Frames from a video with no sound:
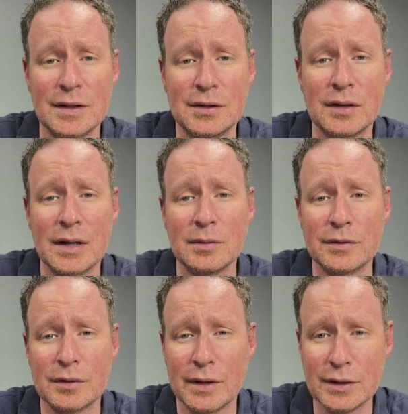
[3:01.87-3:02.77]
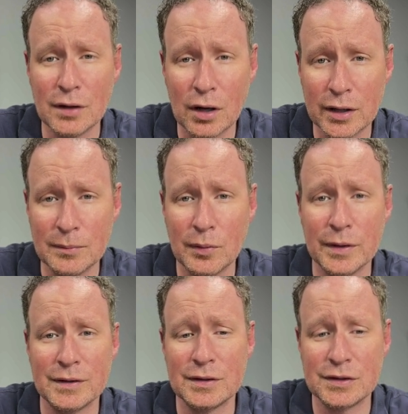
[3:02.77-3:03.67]
that you're able to, great talking
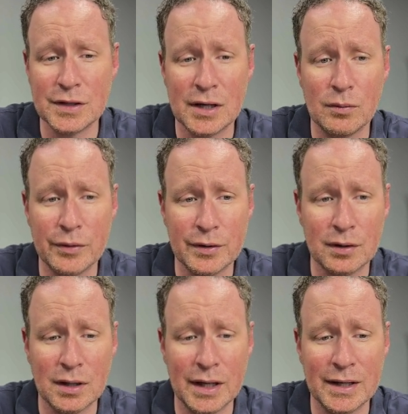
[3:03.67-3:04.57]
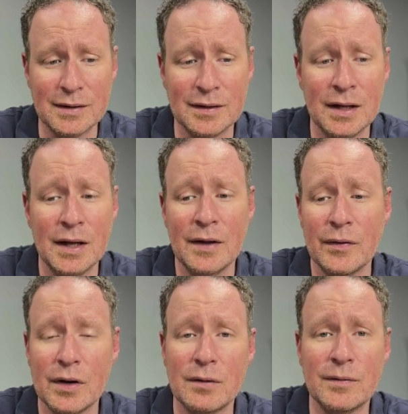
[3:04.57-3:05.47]
points to share with your clients
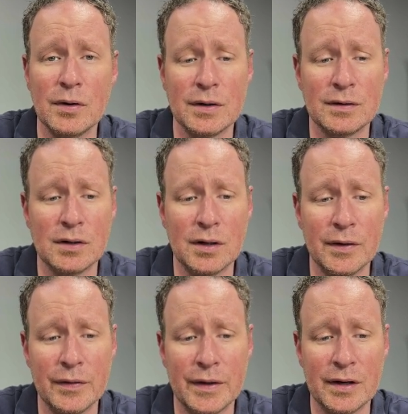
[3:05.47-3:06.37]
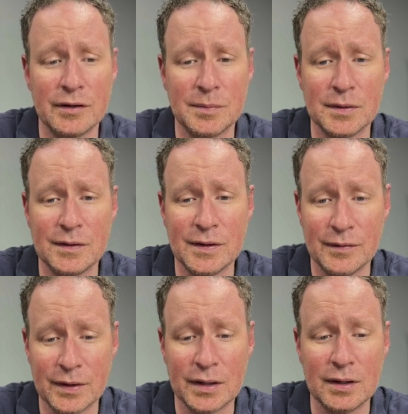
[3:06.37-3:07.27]
that are focused on their
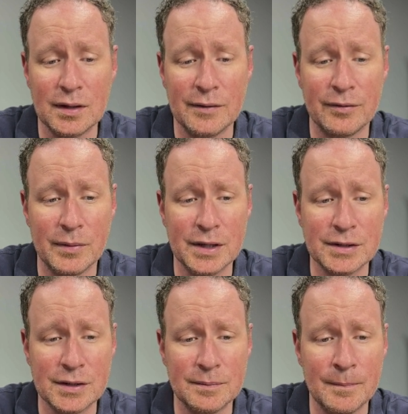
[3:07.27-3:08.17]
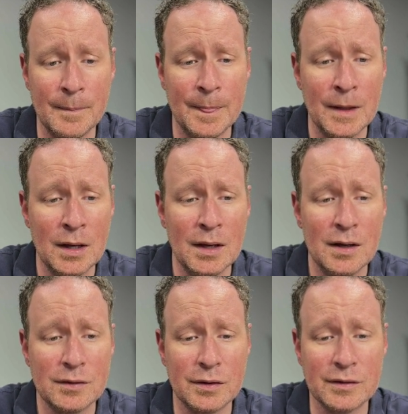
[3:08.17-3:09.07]
specific information.
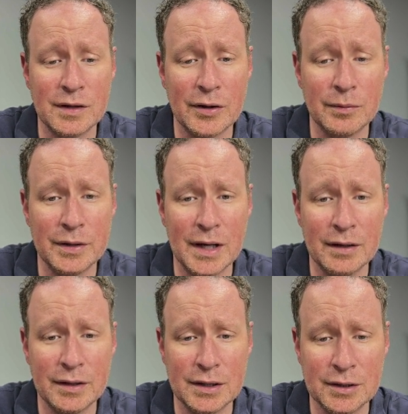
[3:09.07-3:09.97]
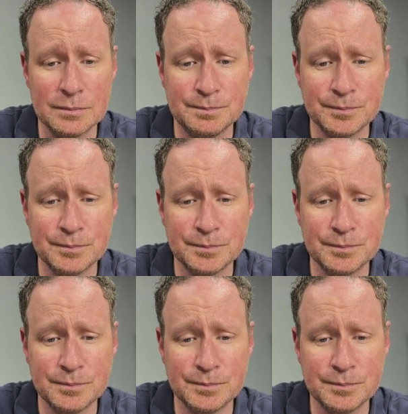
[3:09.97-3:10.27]
So there's another one down here.